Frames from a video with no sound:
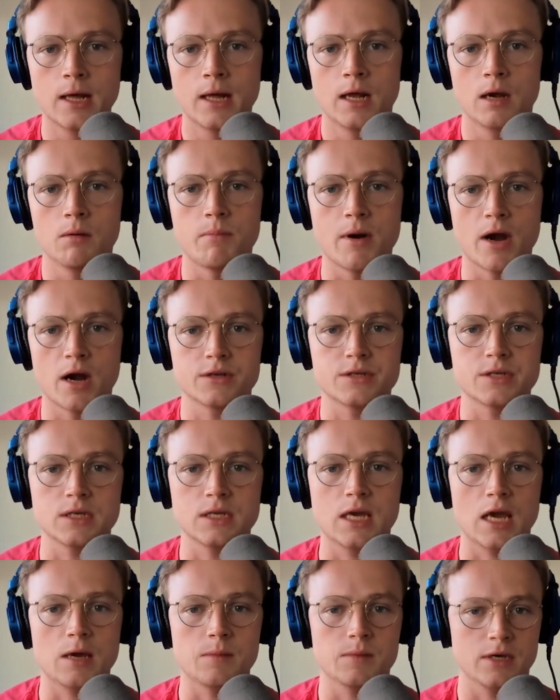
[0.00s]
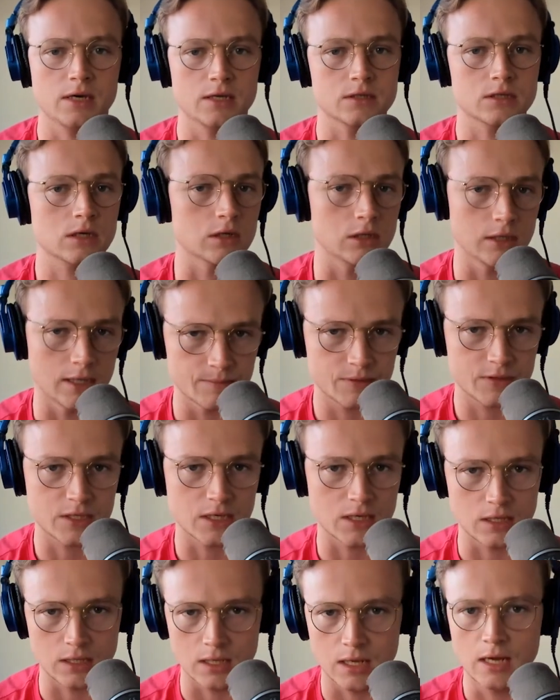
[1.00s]
embarrassing game against
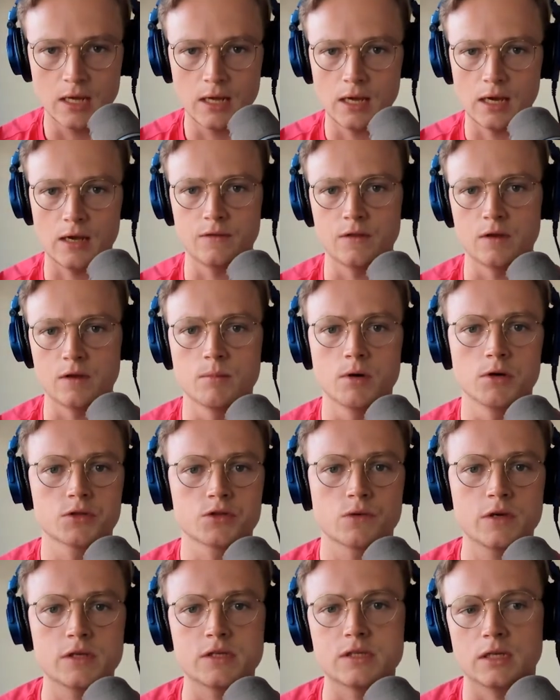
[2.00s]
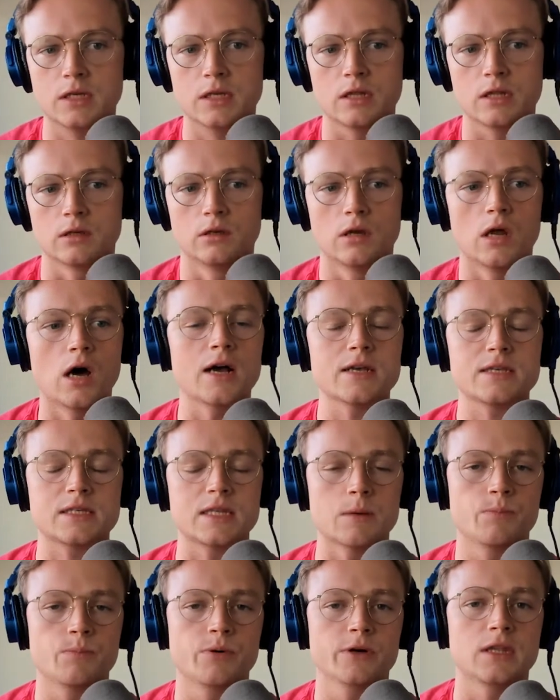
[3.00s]
Clemson, and then most recently the loss
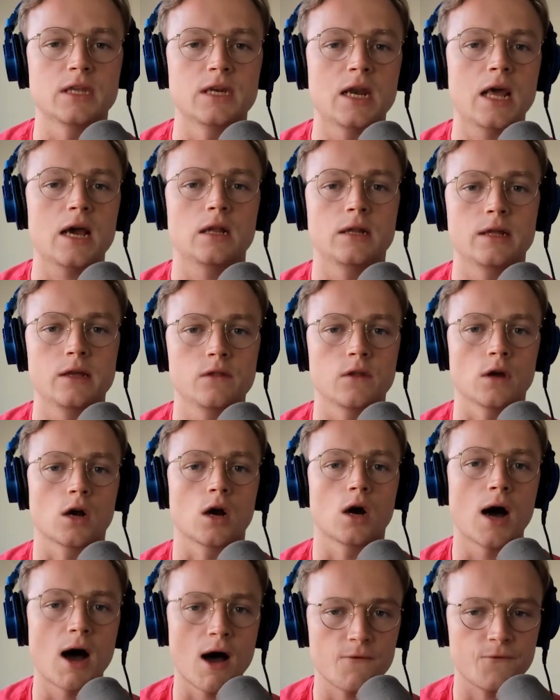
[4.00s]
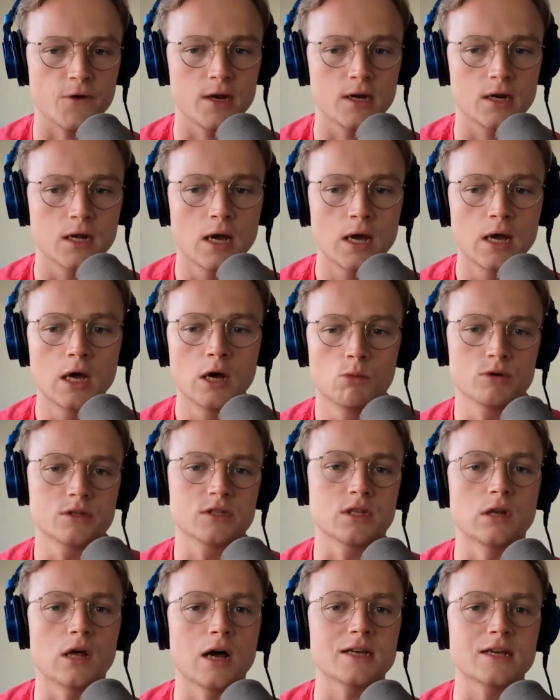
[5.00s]
that put the nail in the coffin was
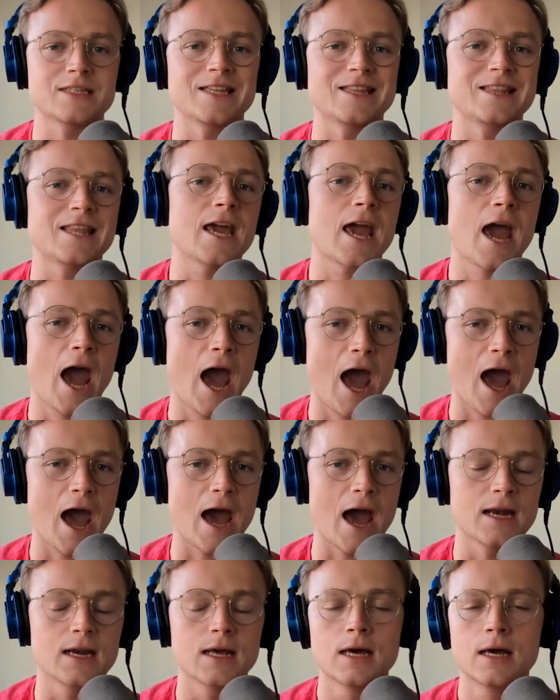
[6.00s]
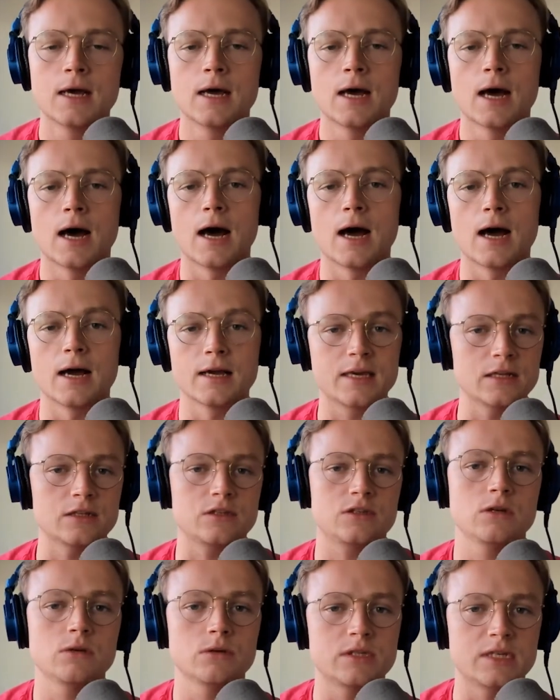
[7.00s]
the loss that they had uh,
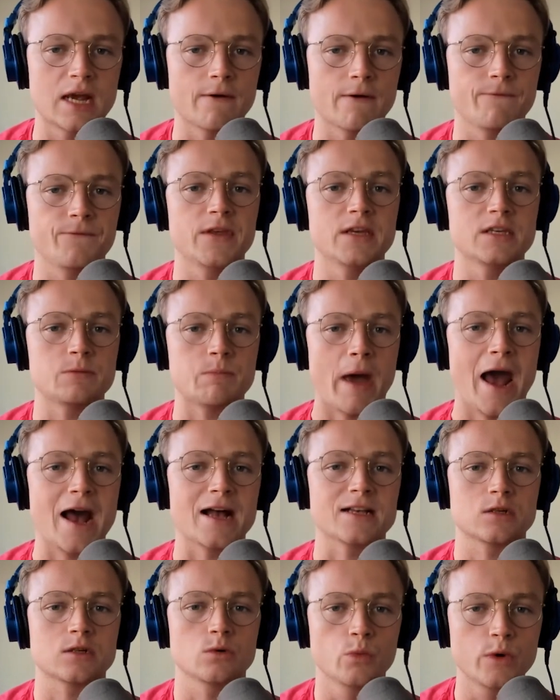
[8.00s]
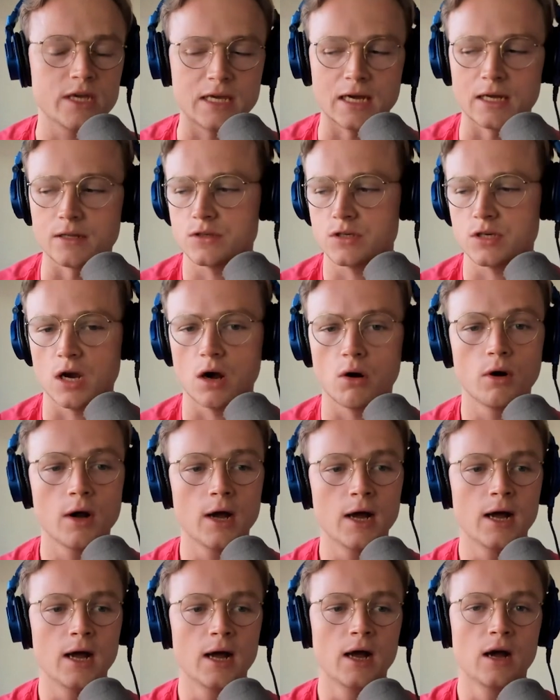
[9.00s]
against U C F this past weekend. So
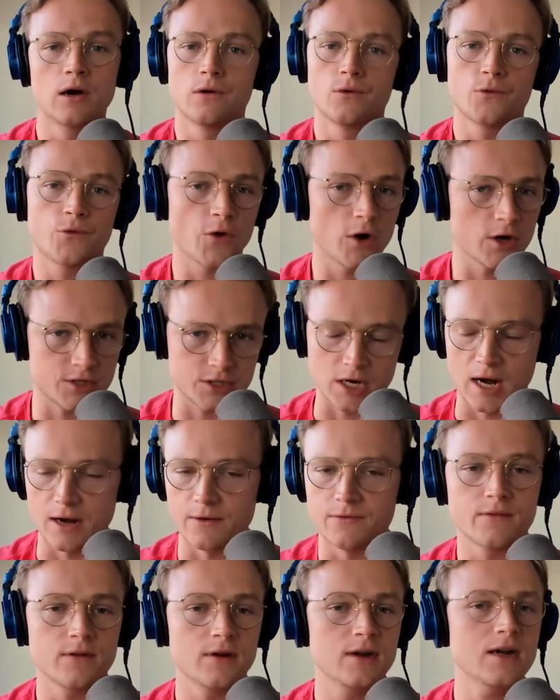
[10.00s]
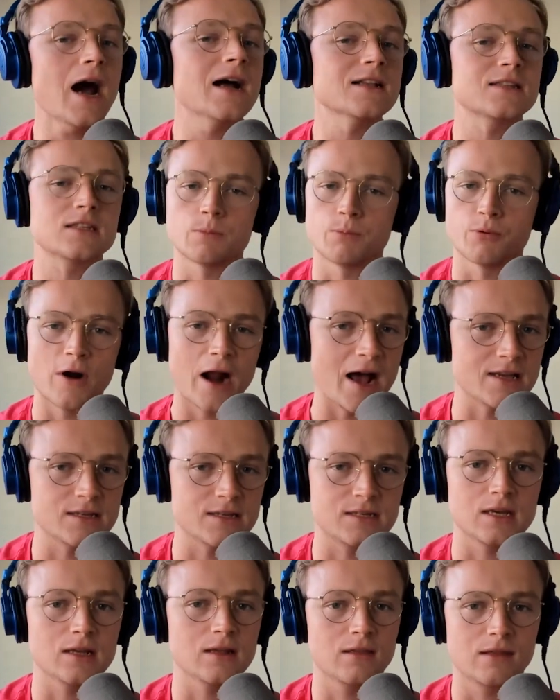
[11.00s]
first off, not
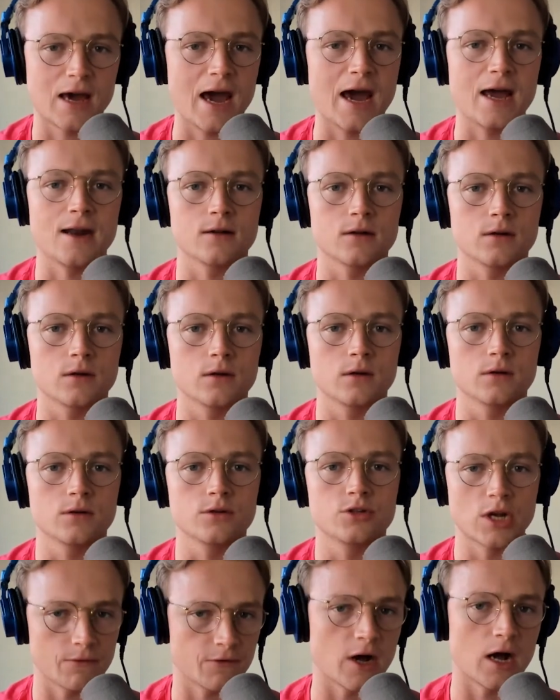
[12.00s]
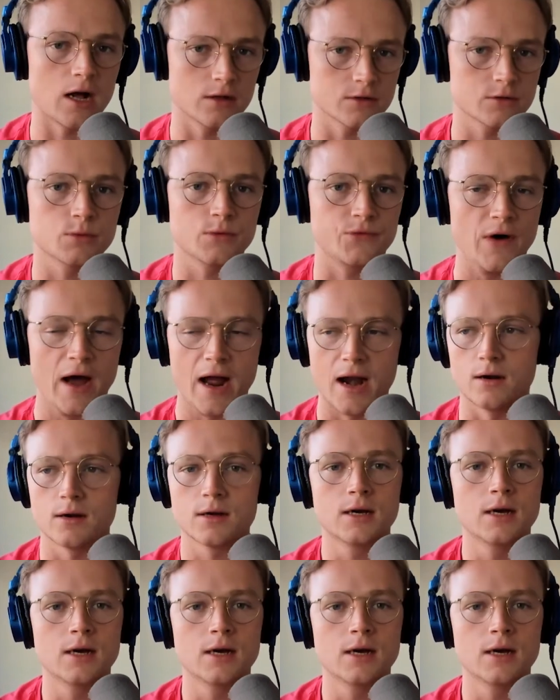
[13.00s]
surprising that Geoff Collins was fired.